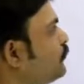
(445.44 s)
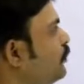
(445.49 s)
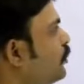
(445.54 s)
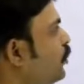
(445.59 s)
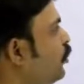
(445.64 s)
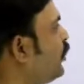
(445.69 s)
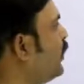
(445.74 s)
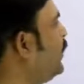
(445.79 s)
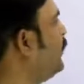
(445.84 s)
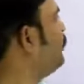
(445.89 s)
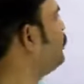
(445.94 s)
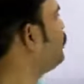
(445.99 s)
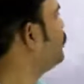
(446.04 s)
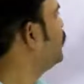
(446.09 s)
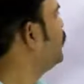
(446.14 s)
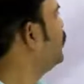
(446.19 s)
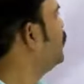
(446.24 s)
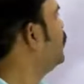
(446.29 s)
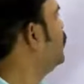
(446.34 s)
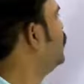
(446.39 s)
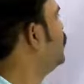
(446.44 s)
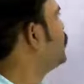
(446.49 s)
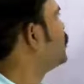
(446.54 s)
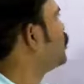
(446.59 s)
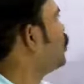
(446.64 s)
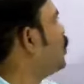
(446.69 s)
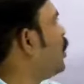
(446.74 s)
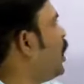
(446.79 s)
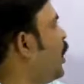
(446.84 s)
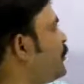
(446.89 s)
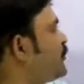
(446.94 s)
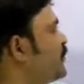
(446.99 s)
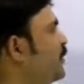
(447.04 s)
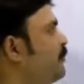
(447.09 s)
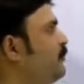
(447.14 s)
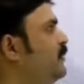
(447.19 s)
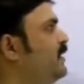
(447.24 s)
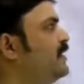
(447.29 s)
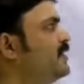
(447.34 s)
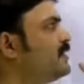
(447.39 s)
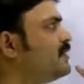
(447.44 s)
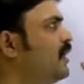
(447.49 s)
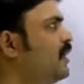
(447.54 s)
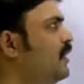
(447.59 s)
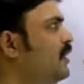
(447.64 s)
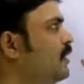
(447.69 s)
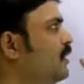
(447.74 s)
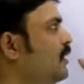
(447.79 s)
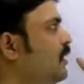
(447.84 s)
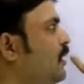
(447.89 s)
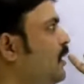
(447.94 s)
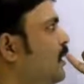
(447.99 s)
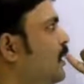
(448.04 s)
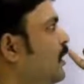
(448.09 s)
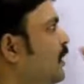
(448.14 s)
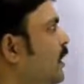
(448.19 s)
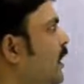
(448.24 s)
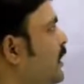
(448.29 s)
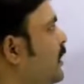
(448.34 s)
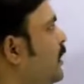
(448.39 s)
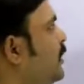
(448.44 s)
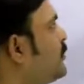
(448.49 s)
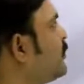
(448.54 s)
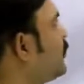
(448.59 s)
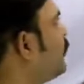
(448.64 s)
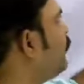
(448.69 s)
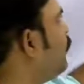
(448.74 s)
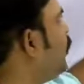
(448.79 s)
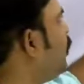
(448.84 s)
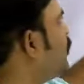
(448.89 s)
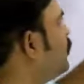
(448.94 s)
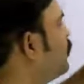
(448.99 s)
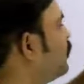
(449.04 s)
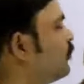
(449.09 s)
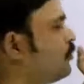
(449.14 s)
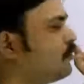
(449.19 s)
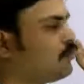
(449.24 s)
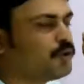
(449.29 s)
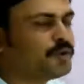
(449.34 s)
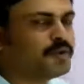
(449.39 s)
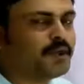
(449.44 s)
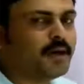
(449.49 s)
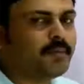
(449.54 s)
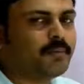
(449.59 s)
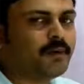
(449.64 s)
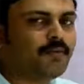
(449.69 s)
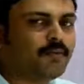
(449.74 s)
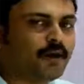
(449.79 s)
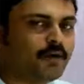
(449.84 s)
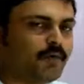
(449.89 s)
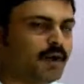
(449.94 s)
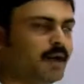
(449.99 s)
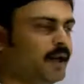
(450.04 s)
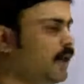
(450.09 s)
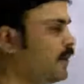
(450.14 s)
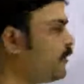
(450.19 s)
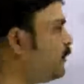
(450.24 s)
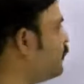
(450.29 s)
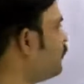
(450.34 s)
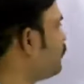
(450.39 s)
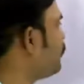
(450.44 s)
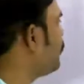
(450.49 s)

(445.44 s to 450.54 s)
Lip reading: Okay, so option B is the right answer for question number 119.